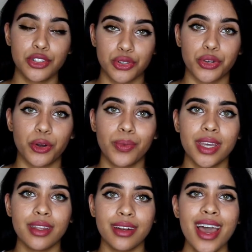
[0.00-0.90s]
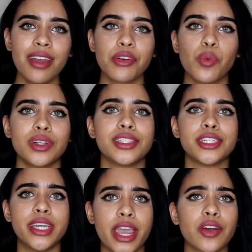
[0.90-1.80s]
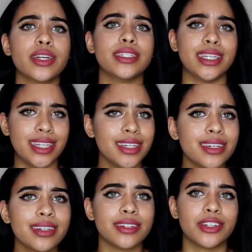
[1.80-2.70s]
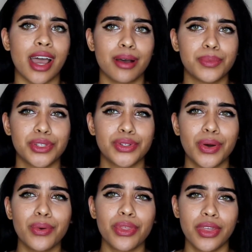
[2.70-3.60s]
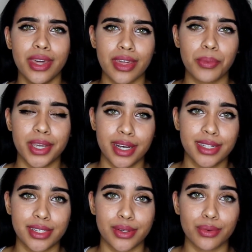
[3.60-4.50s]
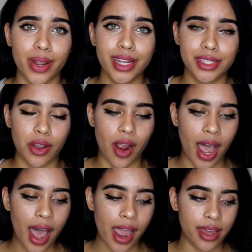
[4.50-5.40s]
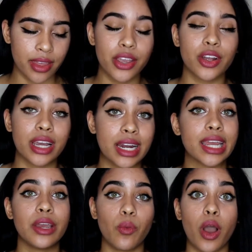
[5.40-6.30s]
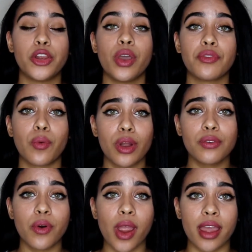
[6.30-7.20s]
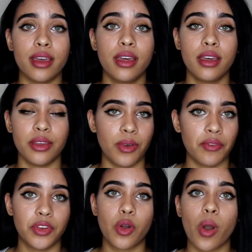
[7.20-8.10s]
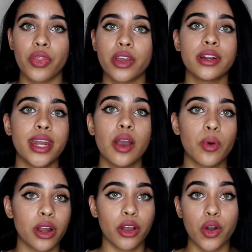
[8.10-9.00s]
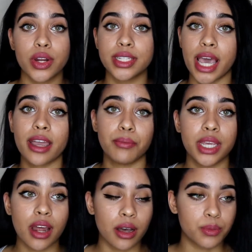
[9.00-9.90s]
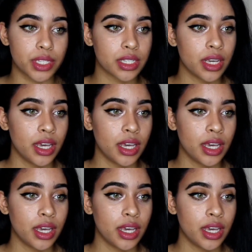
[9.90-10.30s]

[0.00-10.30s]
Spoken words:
true, but not everyone's guaranteed a job, so don't think that because the rates are high that you're going to get one. You have to work for it. You have to go out there and network, go to tech meetups.